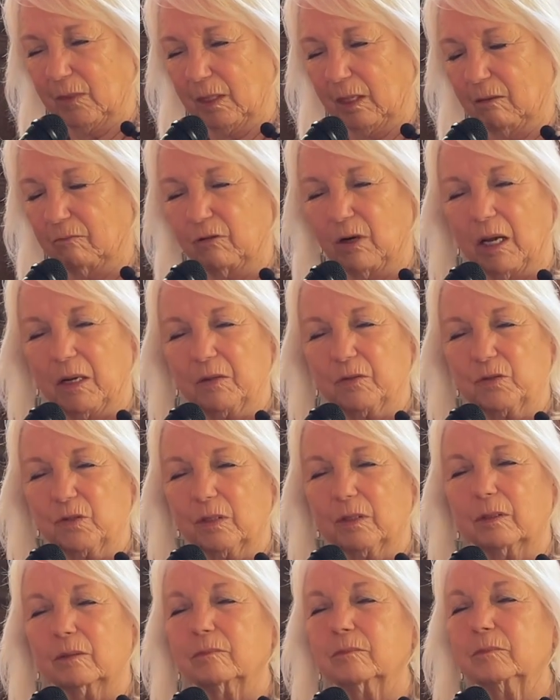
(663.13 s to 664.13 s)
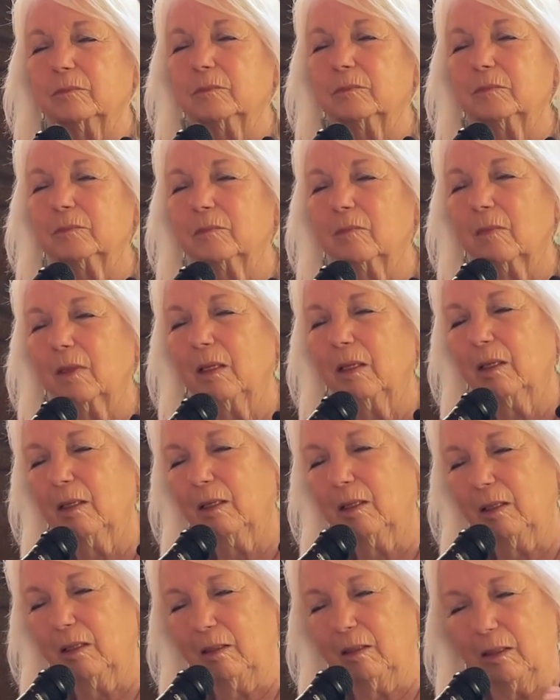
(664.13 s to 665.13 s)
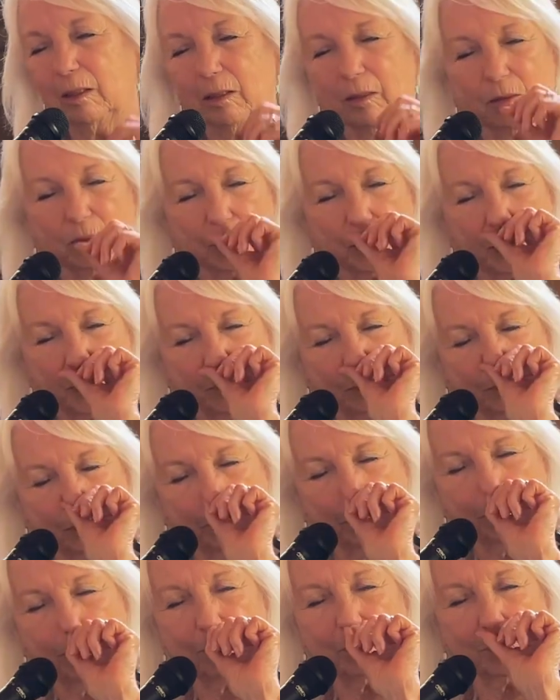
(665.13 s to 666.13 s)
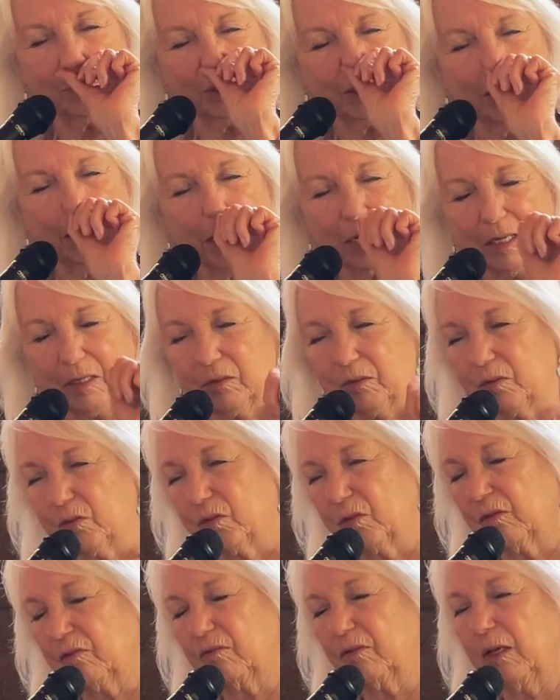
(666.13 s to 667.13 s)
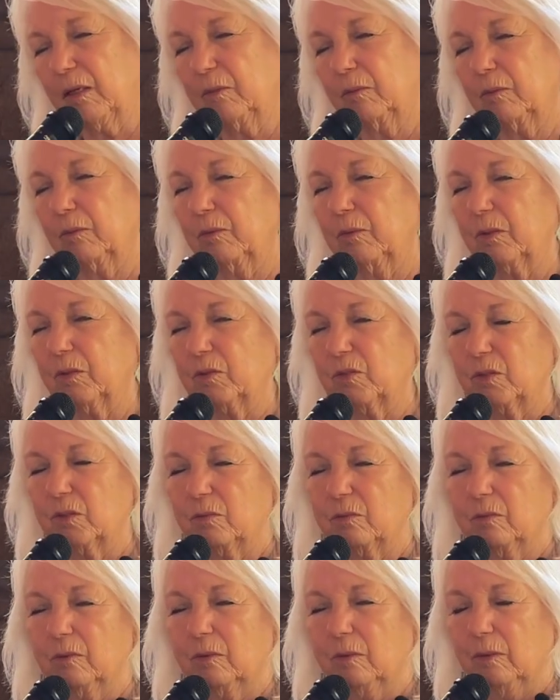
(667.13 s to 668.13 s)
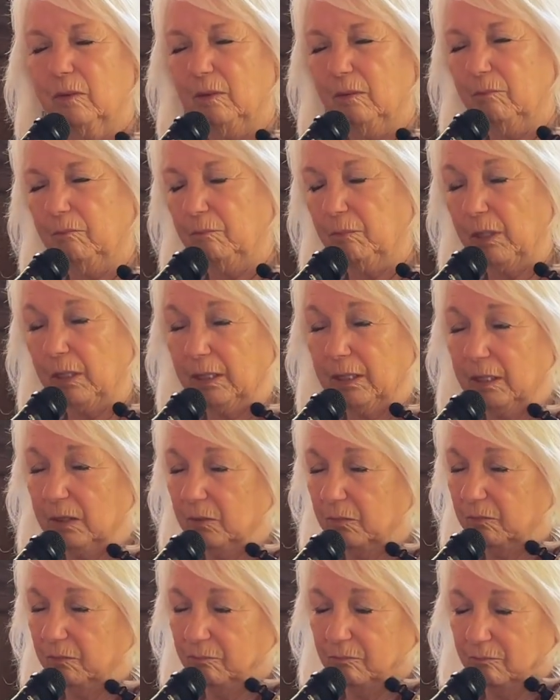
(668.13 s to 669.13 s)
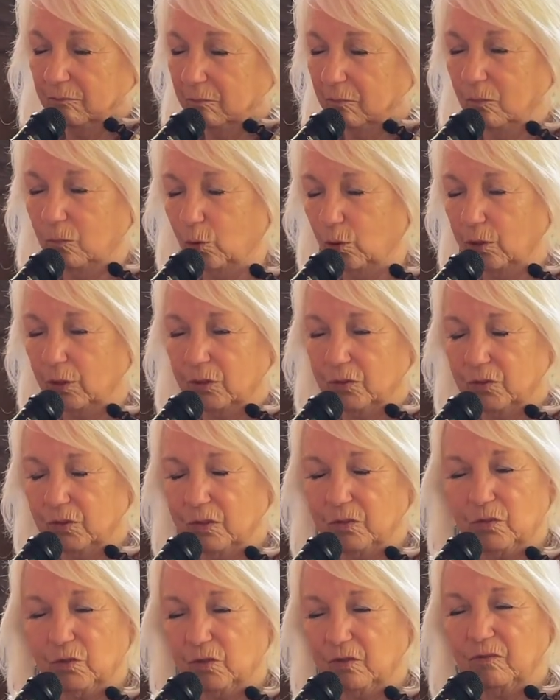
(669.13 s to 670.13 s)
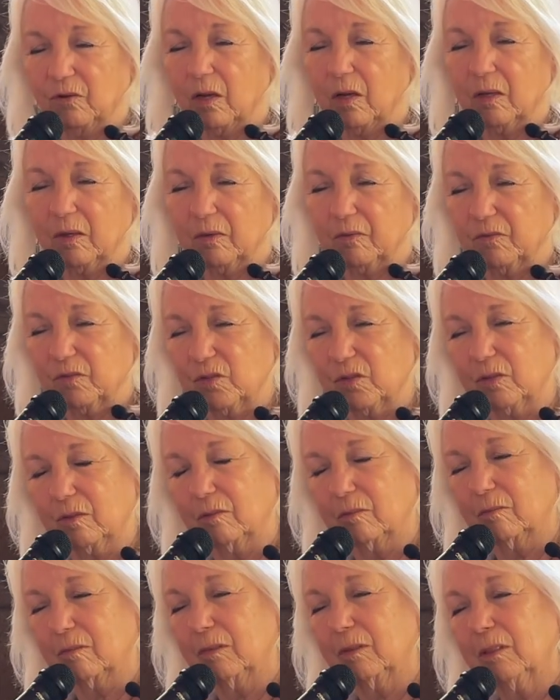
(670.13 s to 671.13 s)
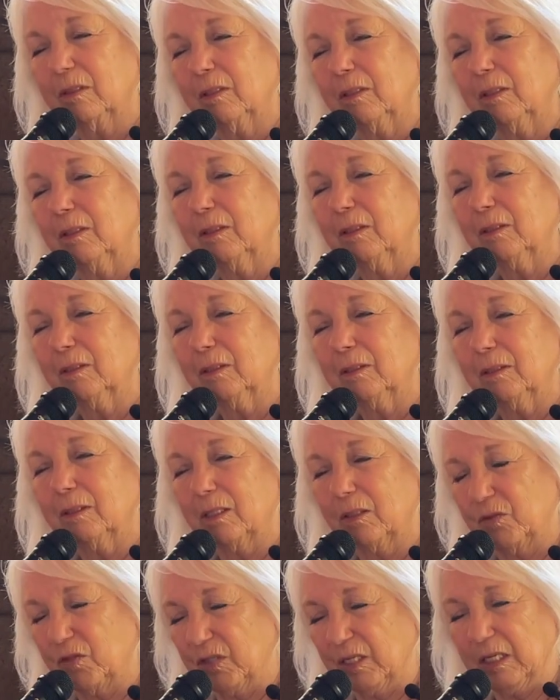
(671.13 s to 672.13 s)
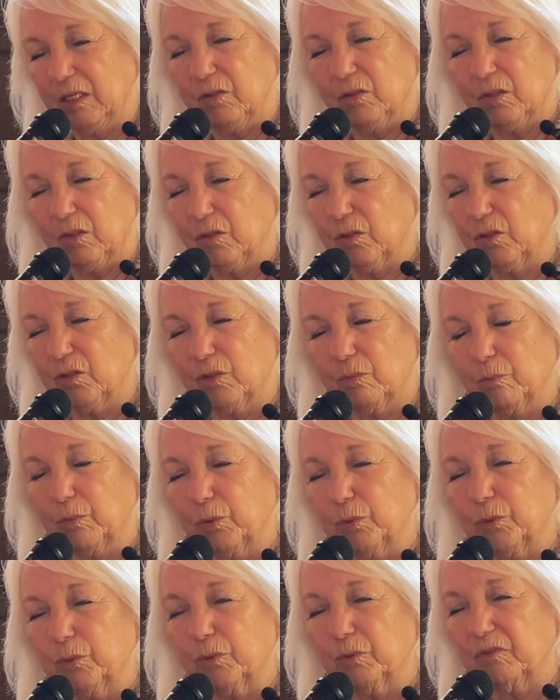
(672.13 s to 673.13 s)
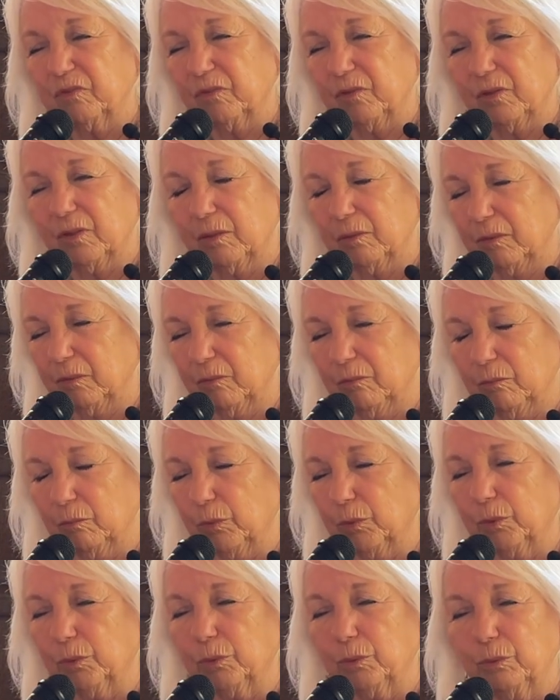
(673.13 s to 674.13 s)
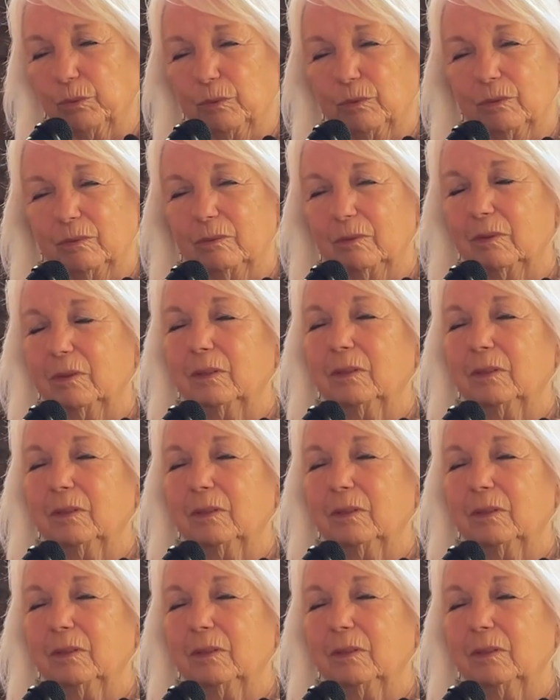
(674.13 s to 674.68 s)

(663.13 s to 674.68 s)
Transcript: arising is the guidance of how this body works and survives, and the seasons move, and the moon